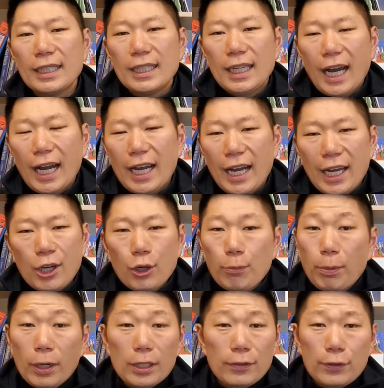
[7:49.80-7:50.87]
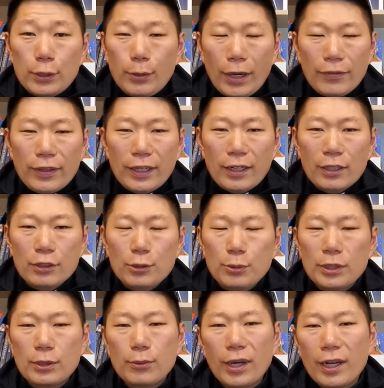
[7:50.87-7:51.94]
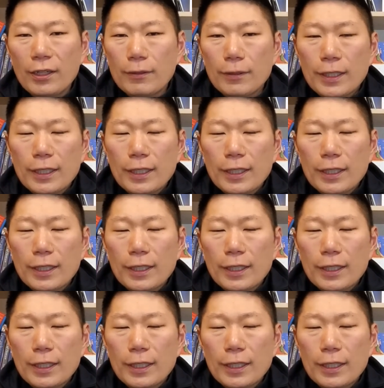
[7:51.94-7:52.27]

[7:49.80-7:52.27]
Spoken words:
I hope all of you out there are doing well.